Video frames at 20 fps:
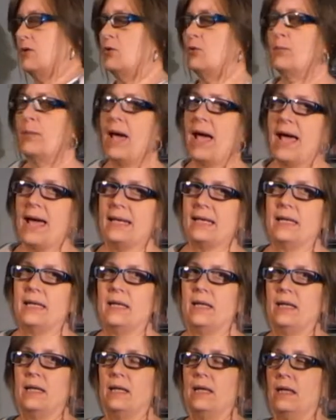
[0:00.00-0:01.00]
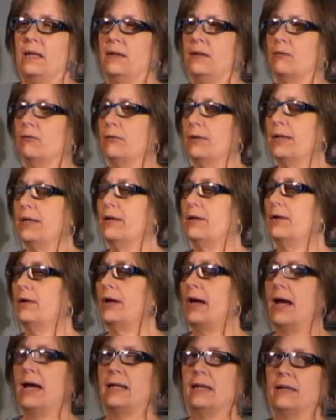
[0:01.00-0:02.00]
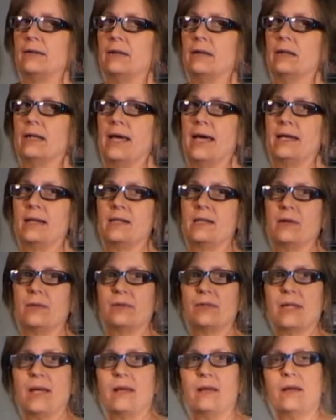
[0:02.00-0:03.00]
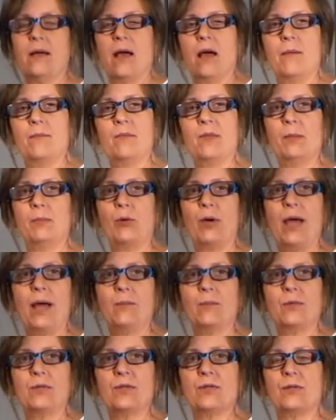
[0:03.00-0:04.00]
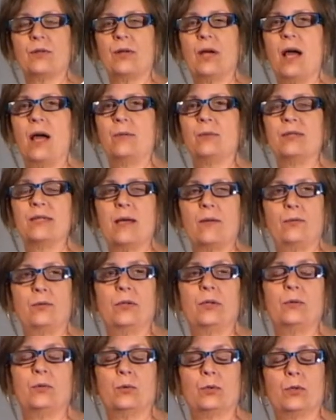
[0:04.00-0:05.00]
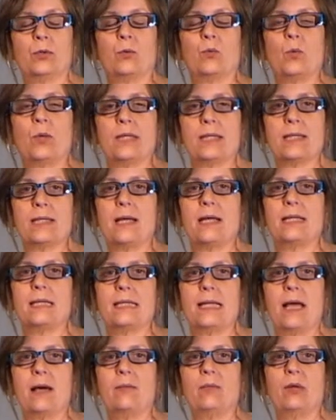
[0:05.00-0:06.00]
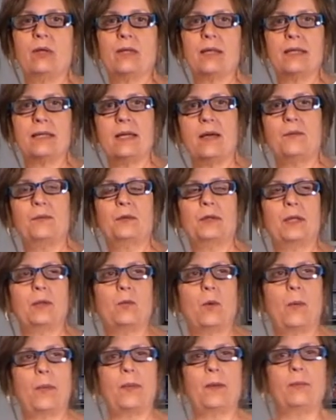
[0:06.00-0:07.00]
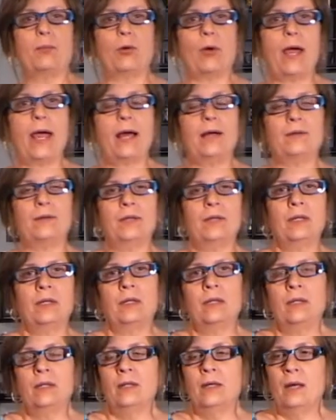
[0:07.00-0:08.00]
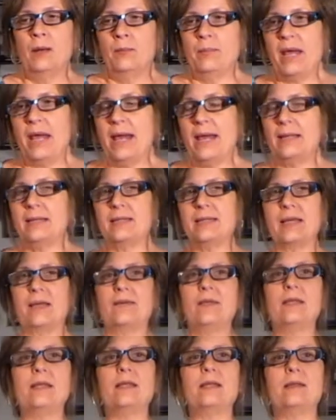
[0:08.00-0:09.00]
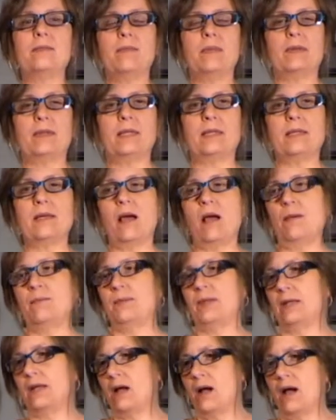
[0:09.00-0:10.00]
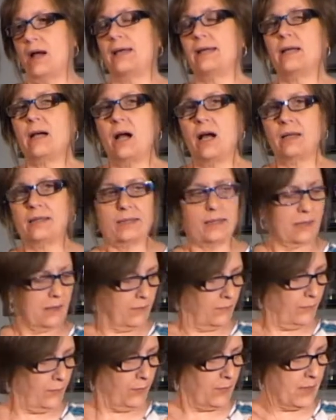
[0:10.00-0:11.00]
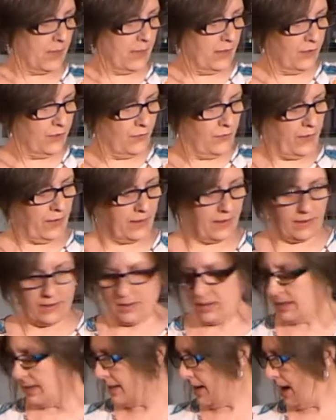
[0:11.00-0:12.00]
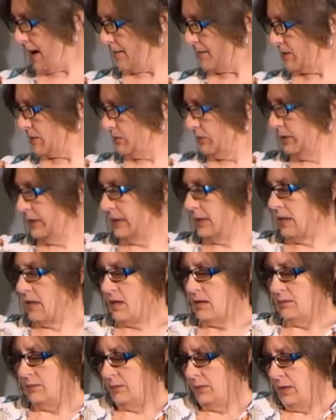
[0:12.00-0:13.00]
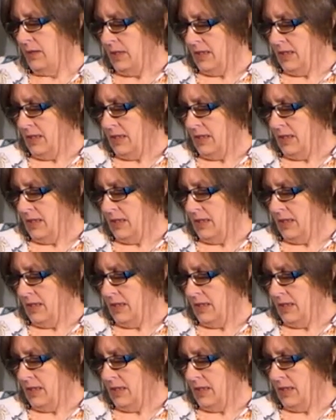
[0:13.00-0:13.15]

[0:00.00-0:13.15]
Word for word: too baggy in the rear and in the leg. So um, the brown ones are, I would definitely order one size down because I definitely want the brown pants. And this is the top that I got from Stitch Fix that I absolutely love